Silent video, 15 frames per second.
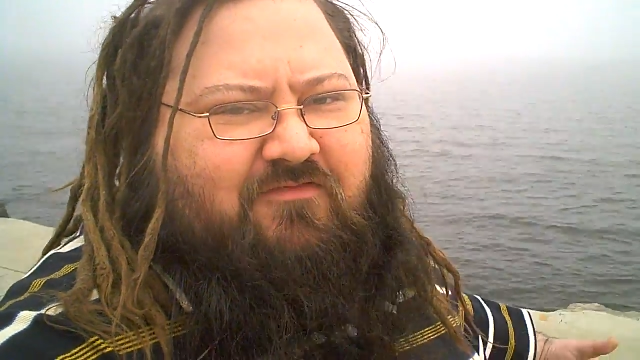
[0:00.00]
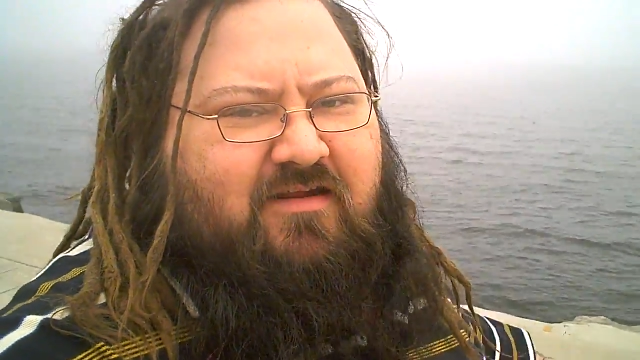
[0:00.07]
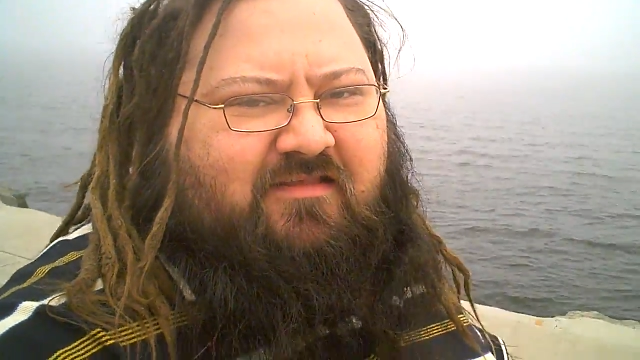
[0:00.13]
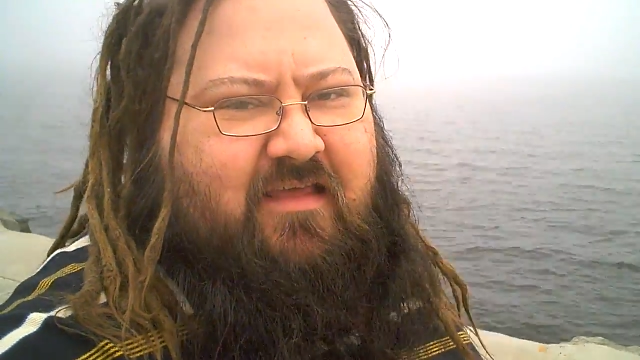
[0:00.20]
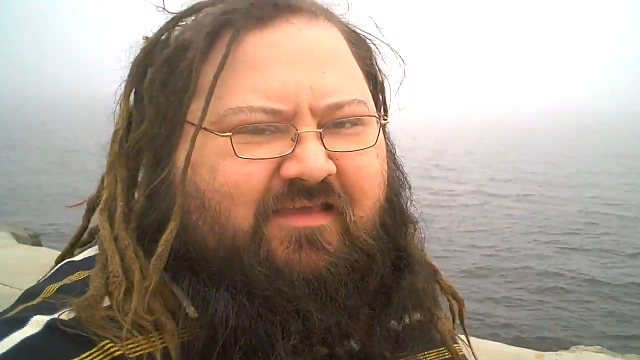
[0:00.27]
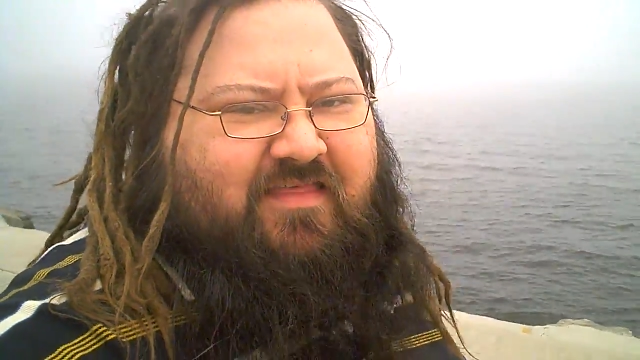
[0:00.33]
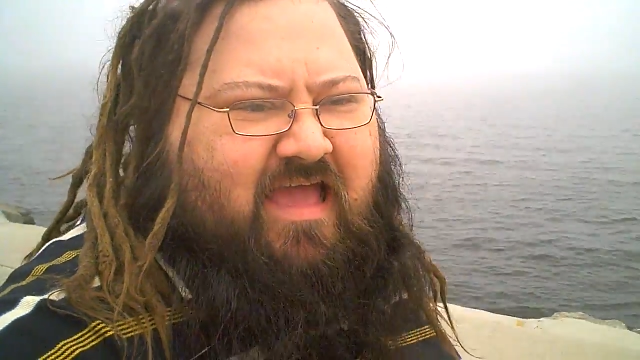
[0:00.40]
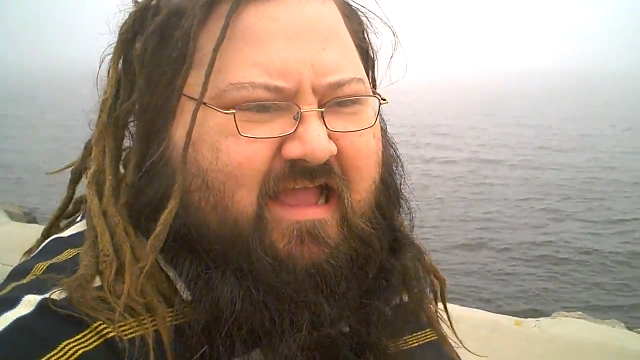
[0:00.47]

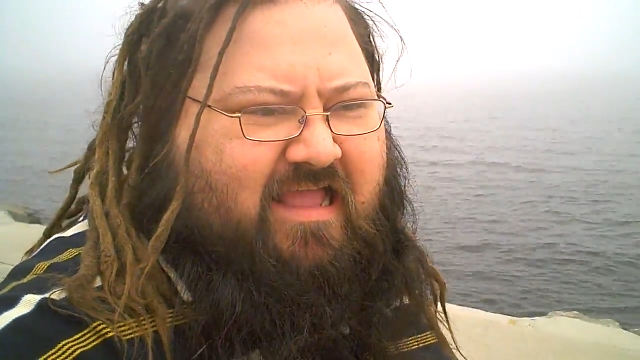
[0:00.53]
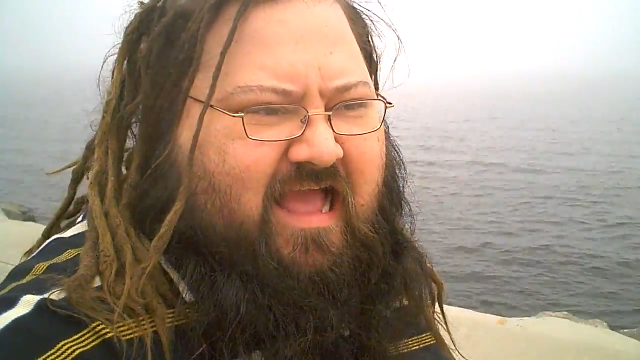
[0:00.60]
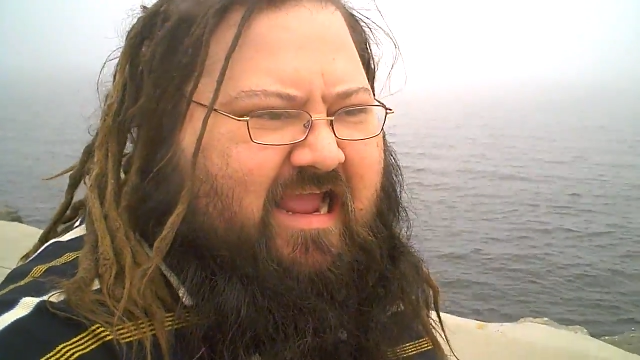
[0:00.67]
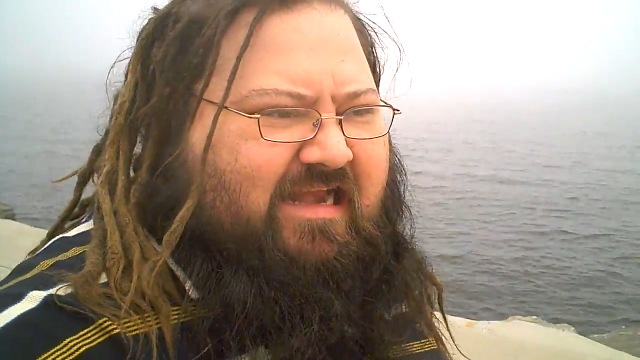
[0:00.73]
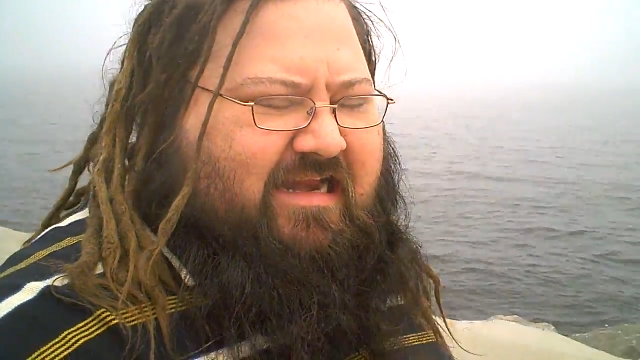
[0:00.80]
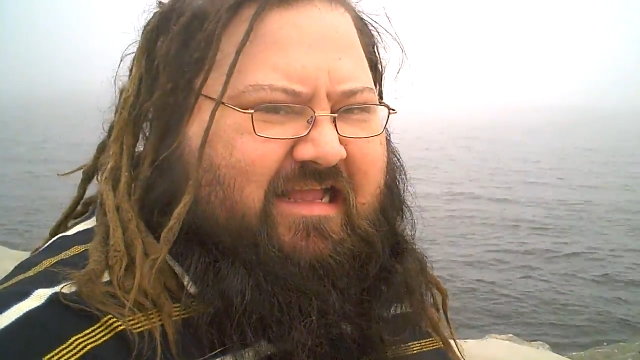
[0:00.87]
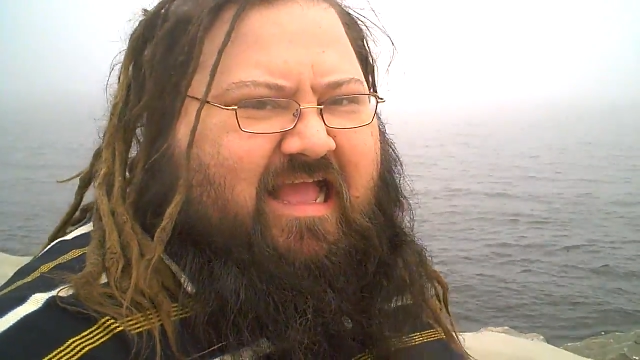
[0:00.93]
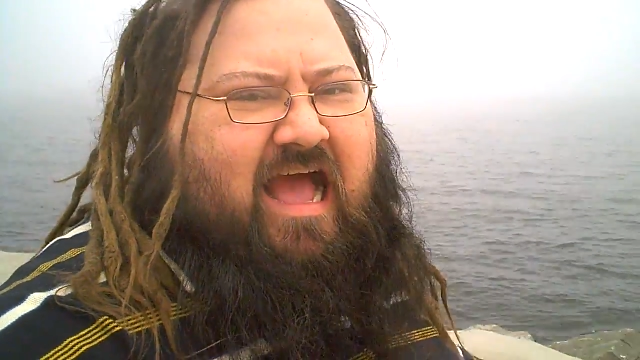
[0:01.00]
really that
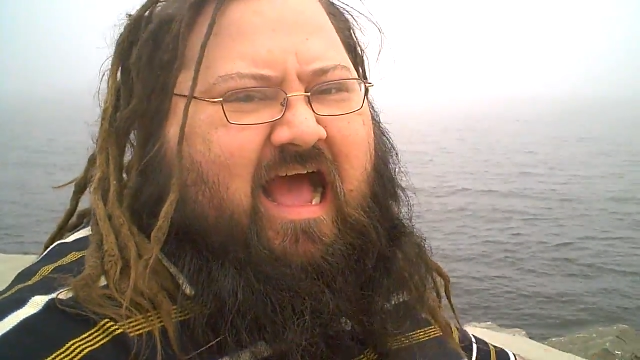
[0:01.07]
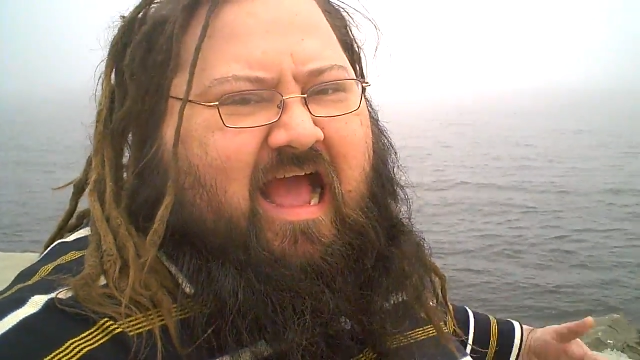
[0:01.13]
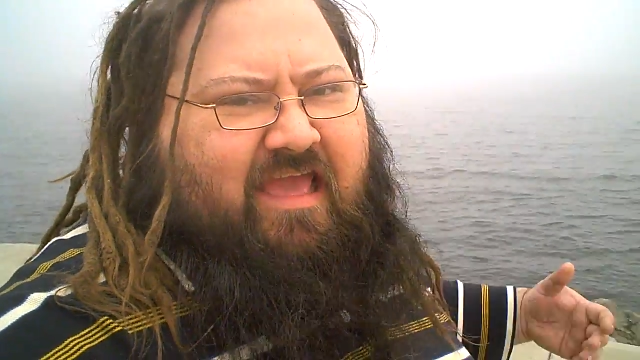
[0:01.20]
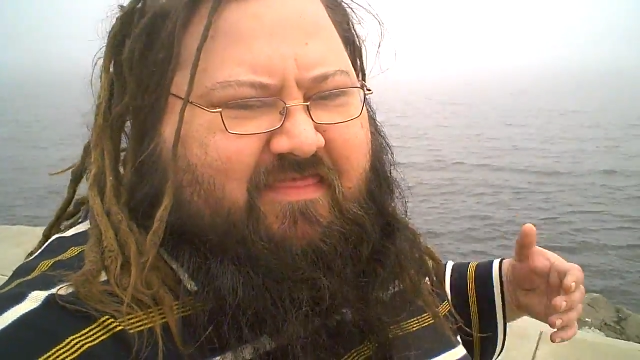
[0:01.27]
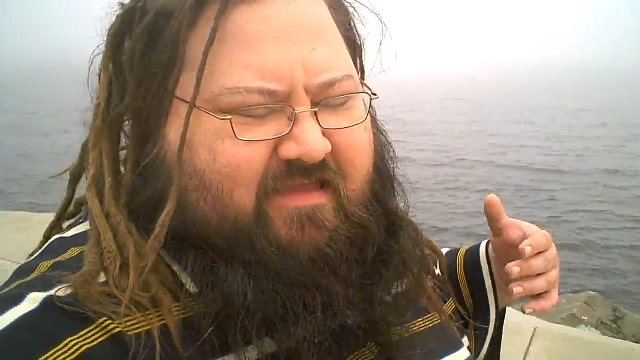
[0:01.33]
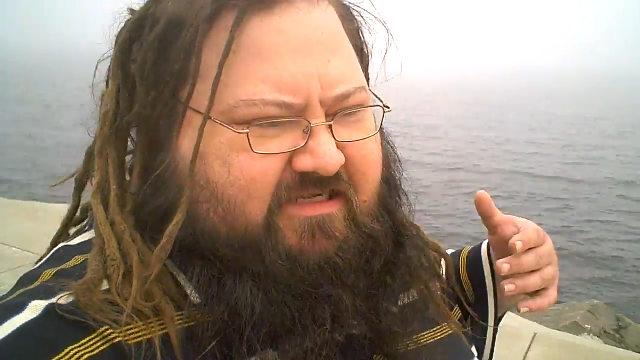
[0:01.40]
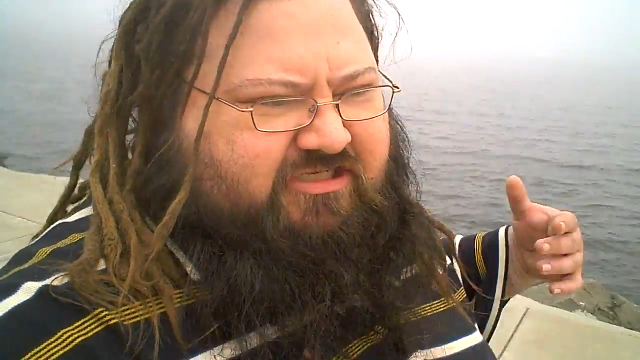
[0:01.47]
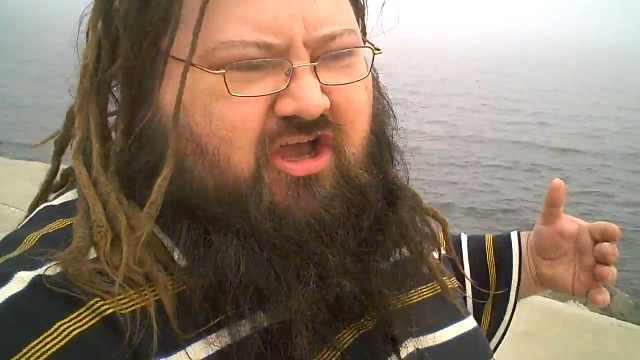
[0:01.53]
kind of
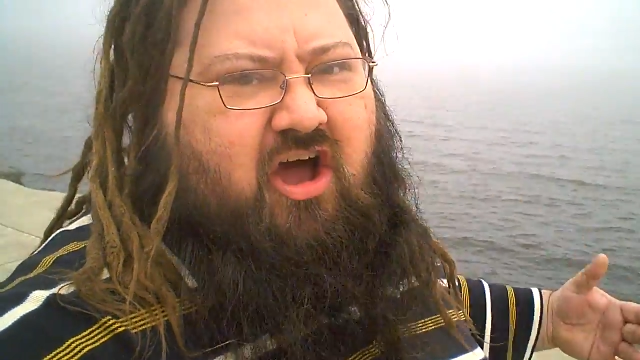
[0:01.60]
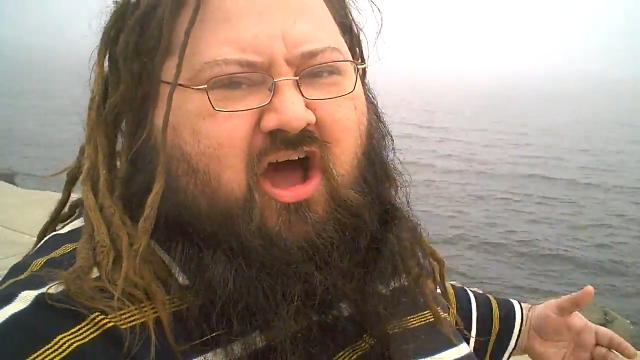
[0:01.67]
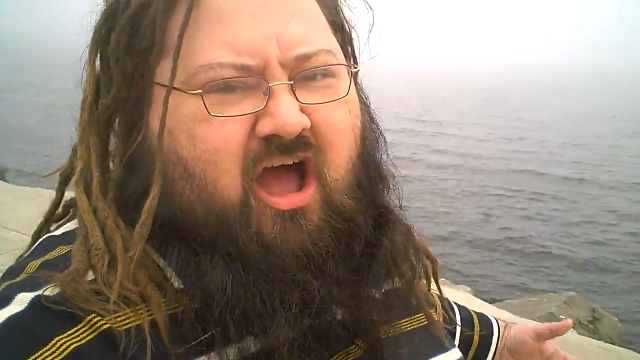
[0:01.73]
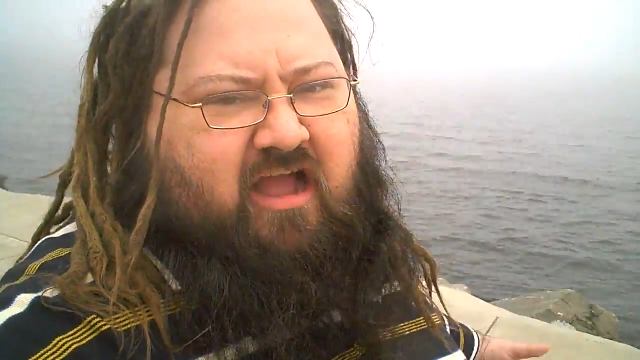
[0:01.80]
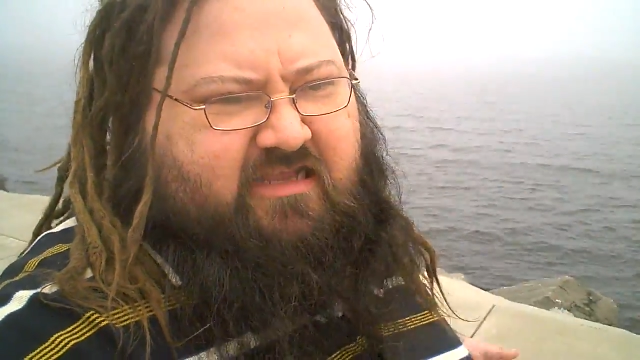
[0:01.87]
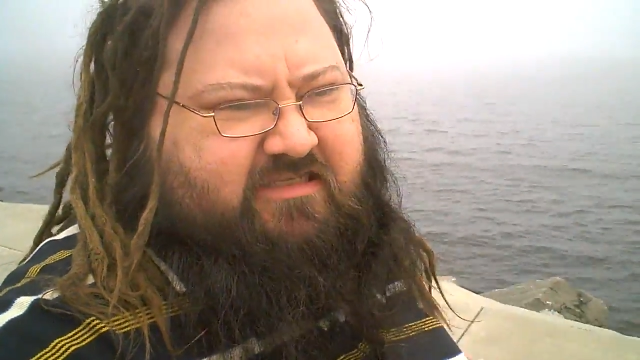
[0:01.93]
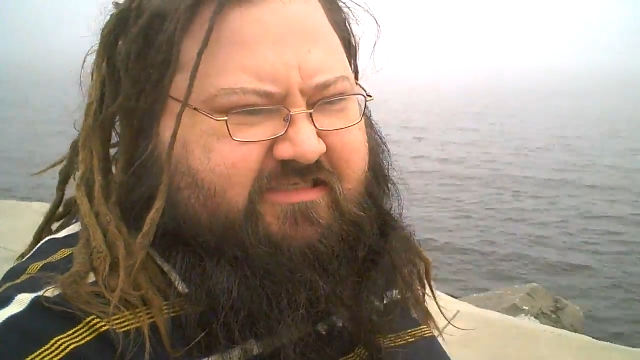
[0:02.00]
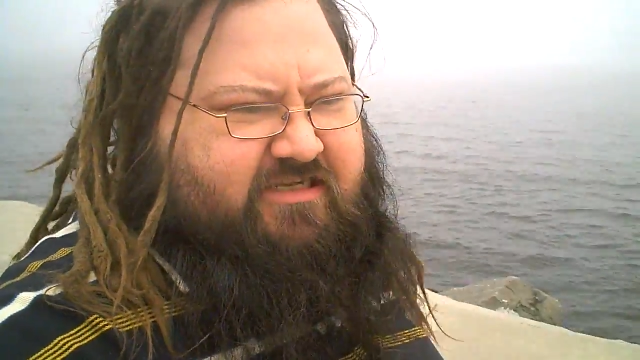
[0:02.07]
guy that
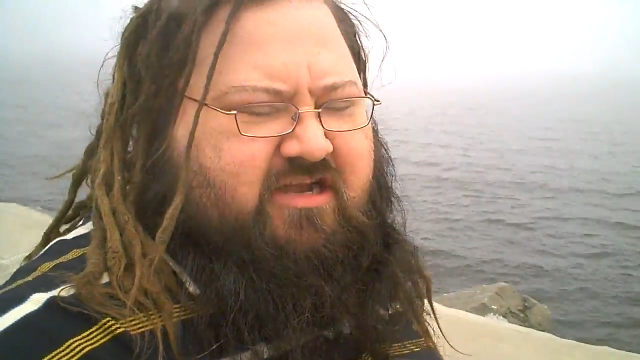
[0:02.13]
talks,